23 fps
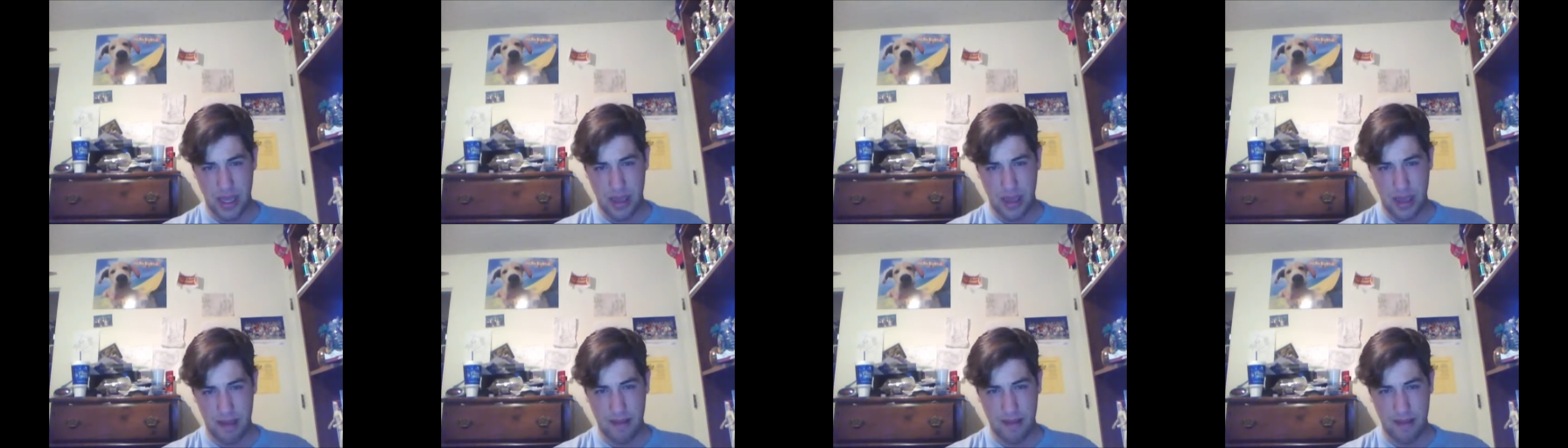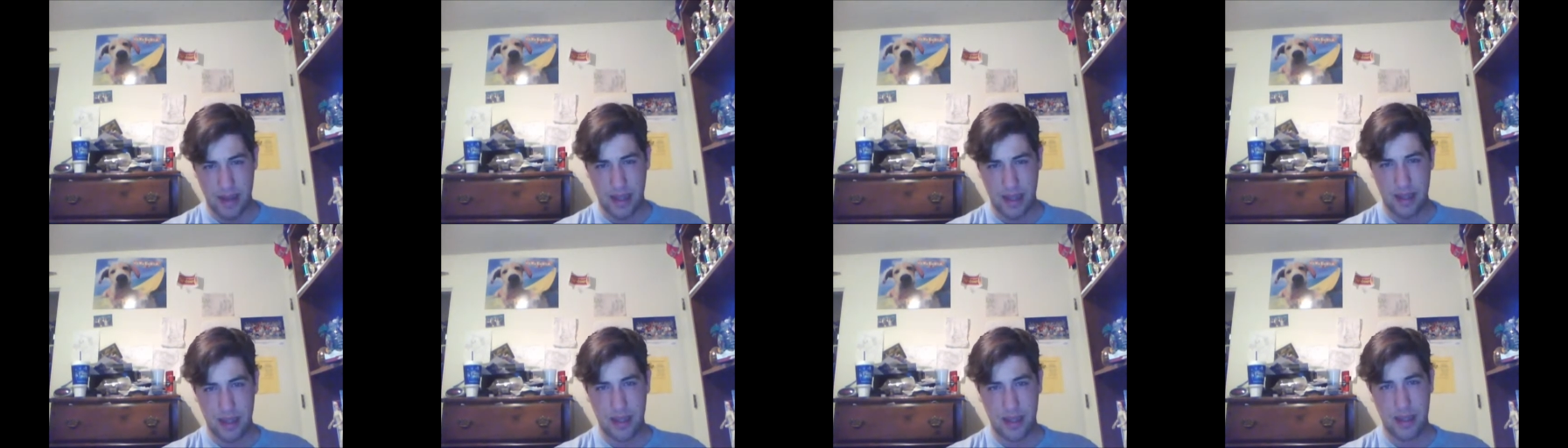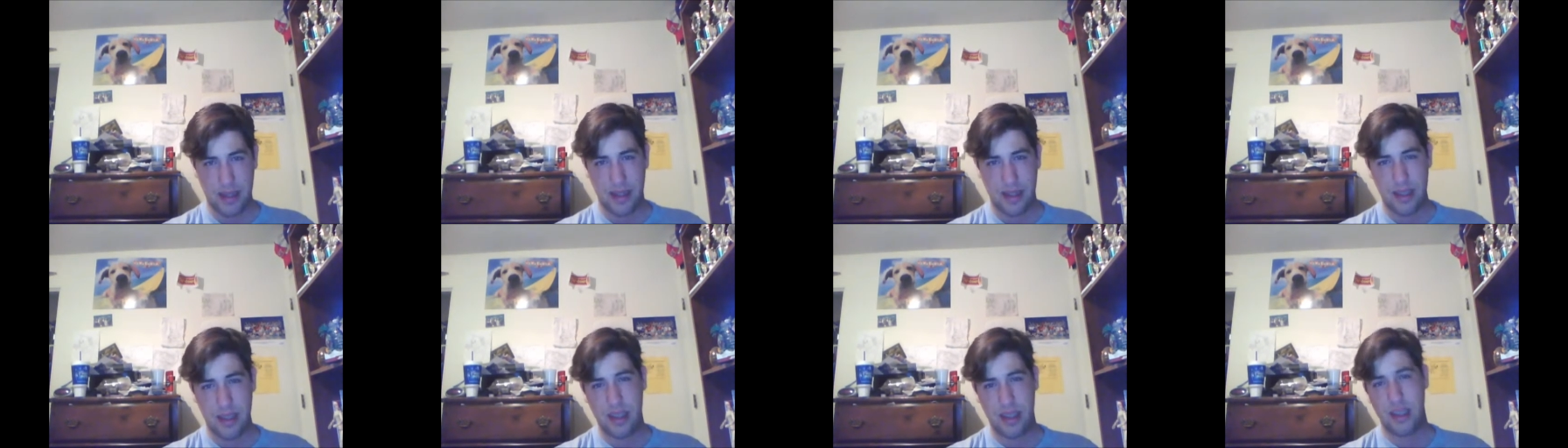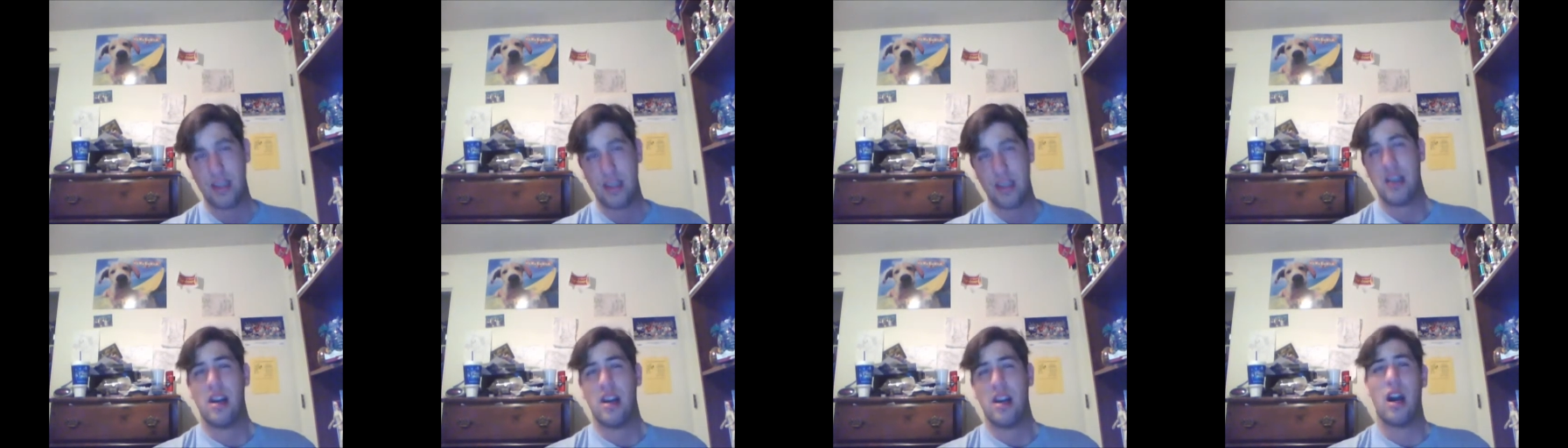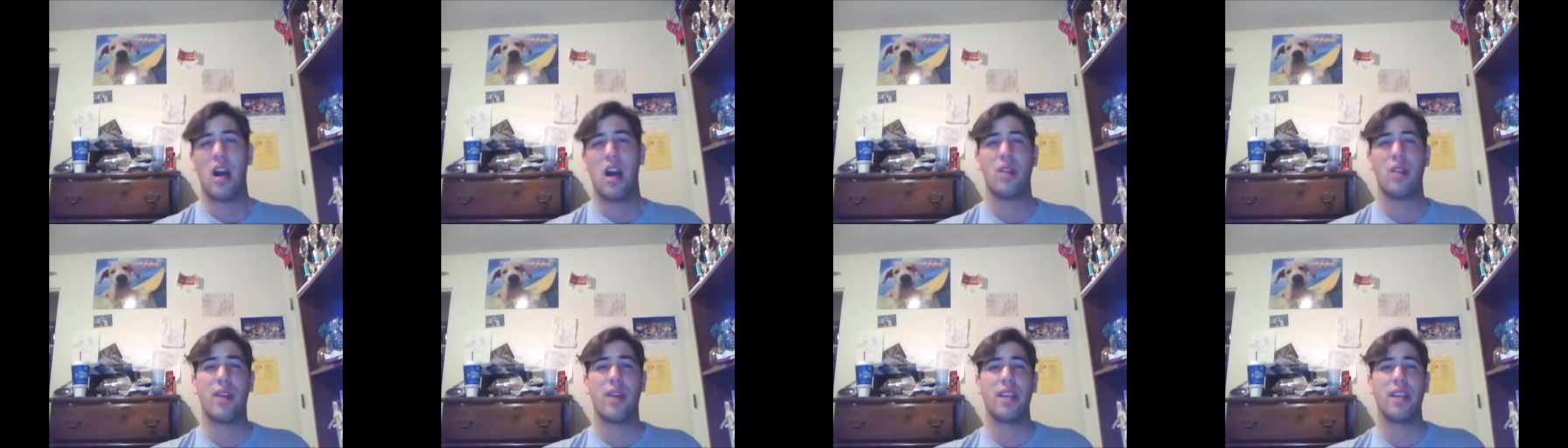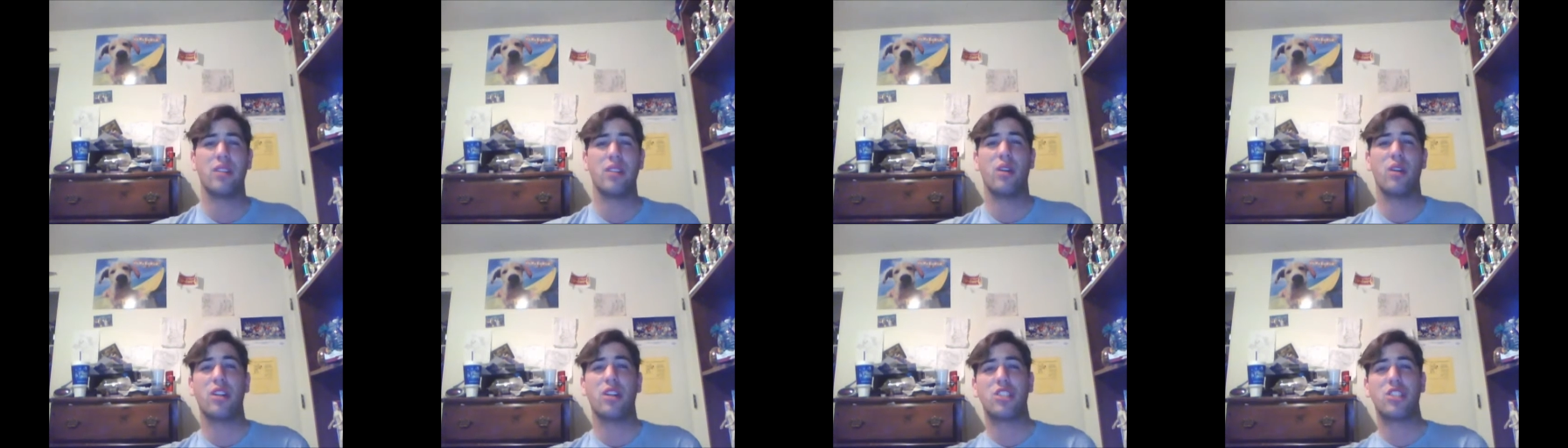Alright. Alright,
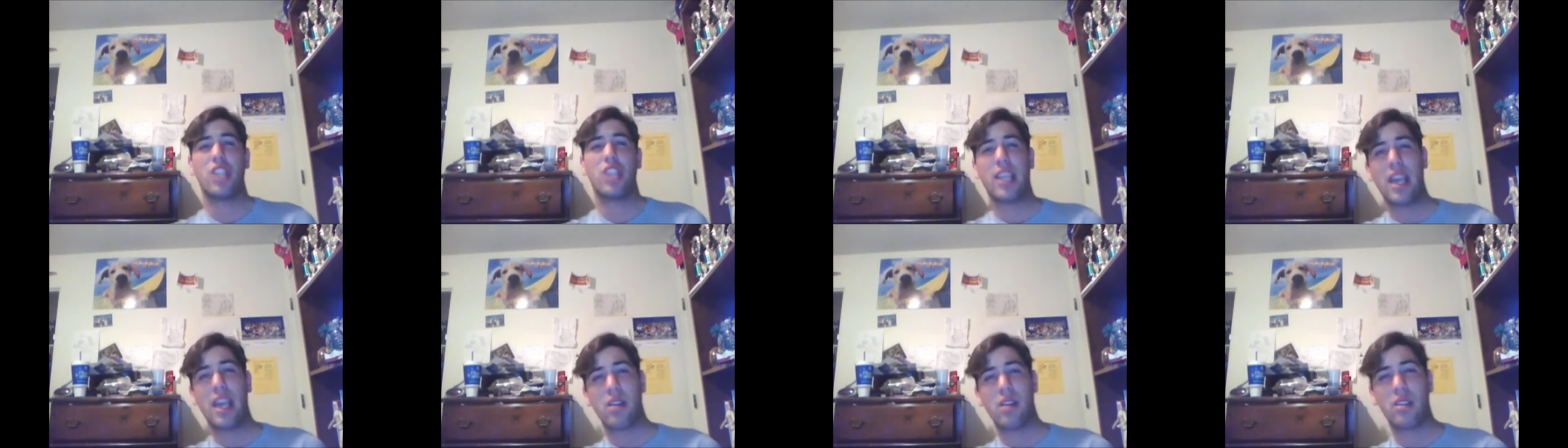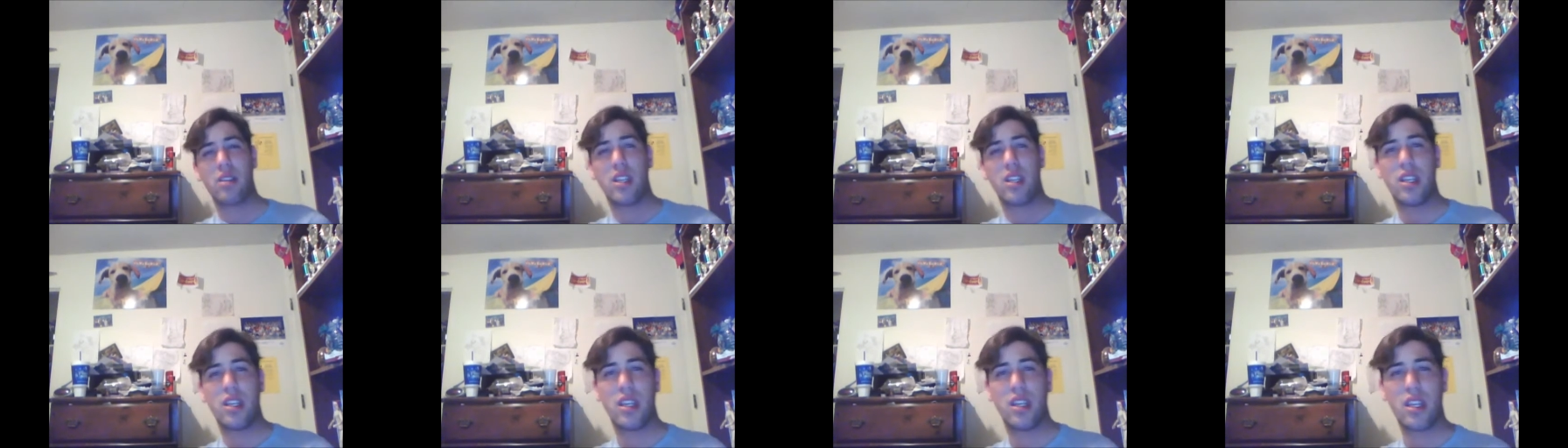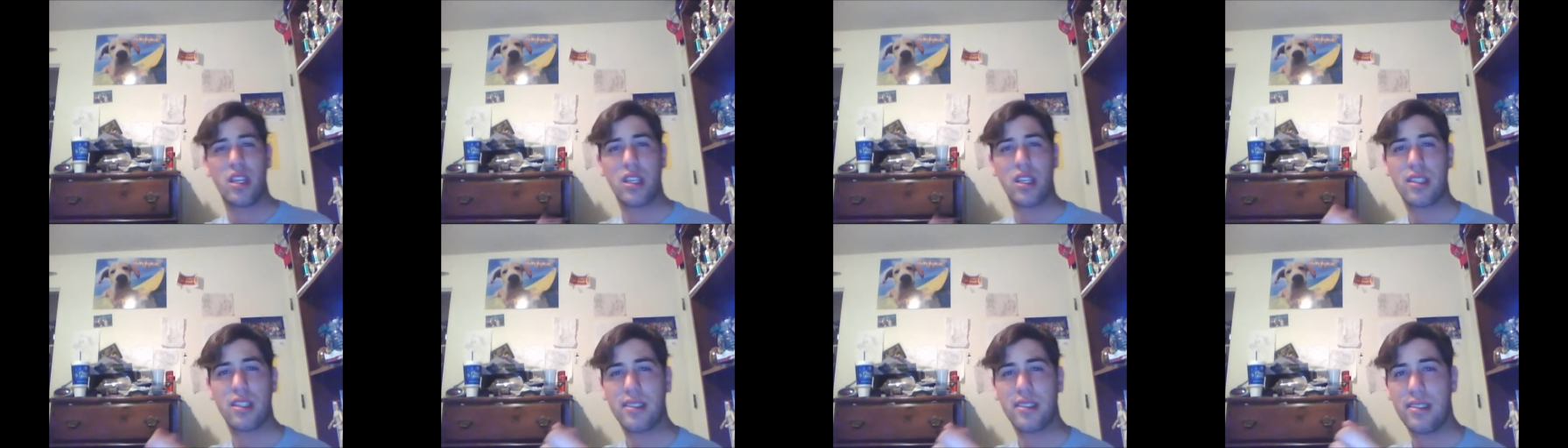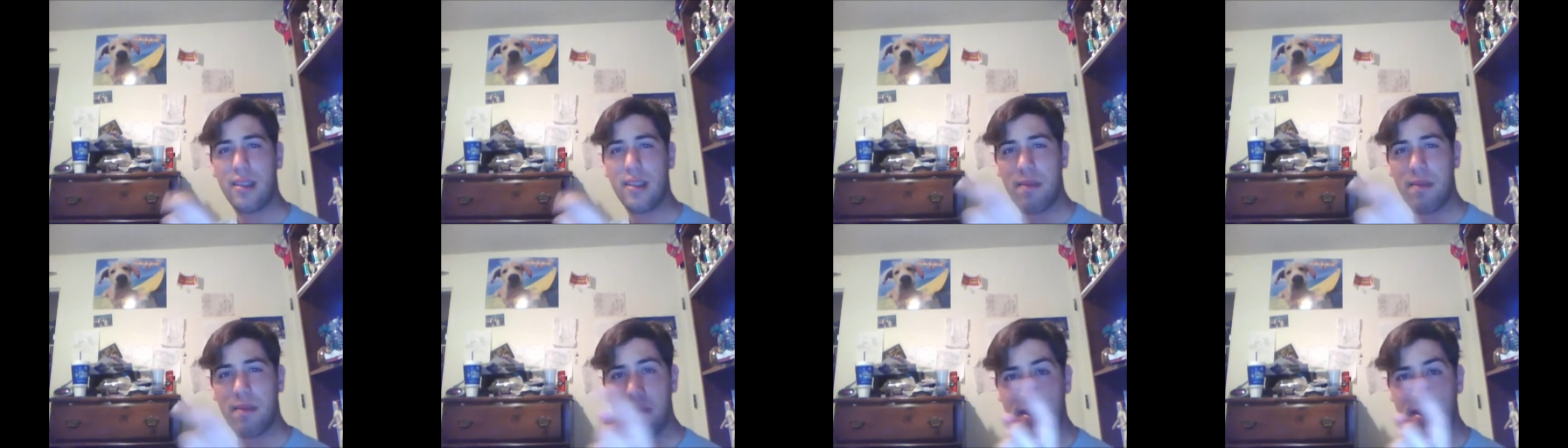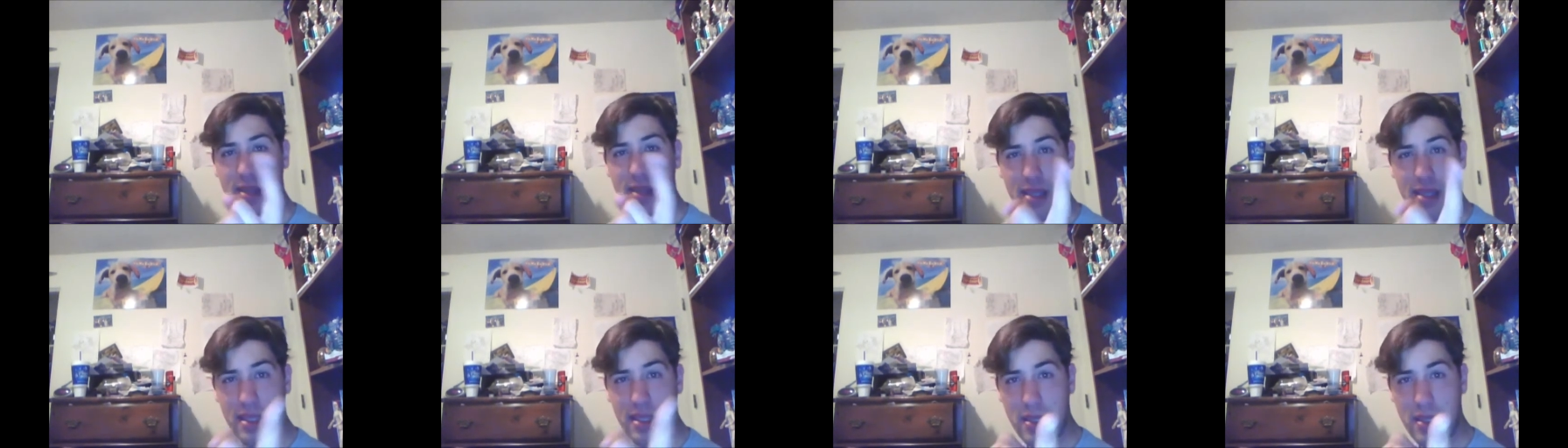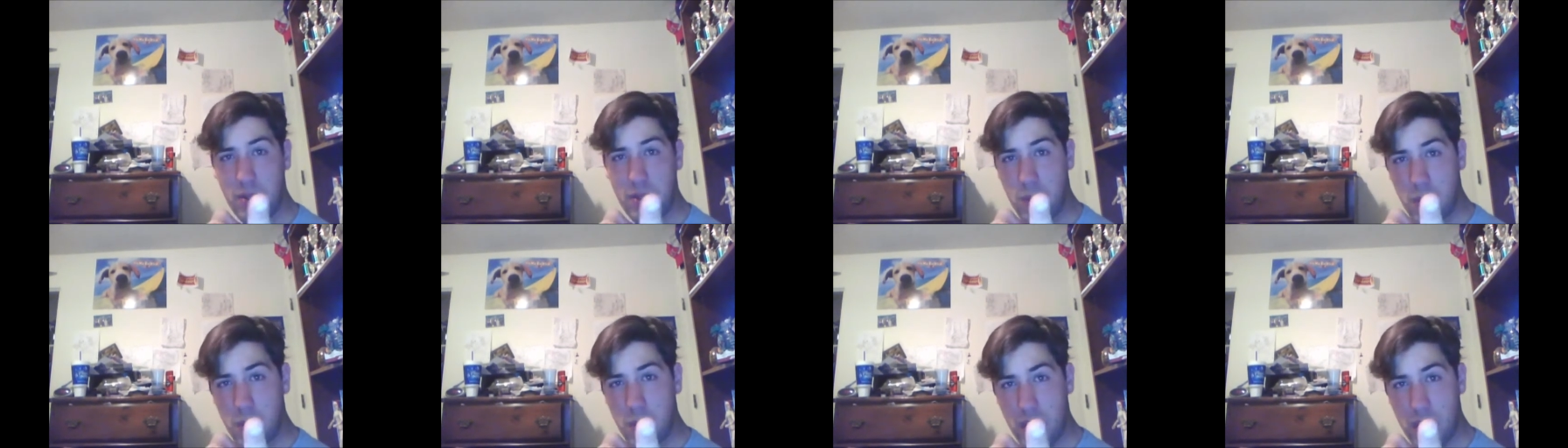you all check out. Except for
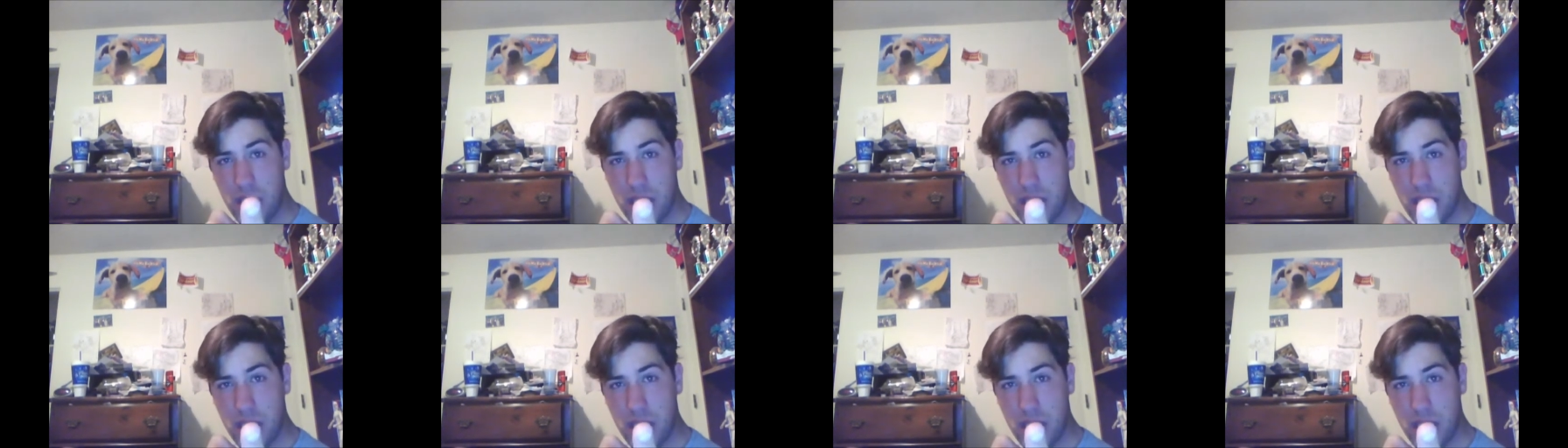you.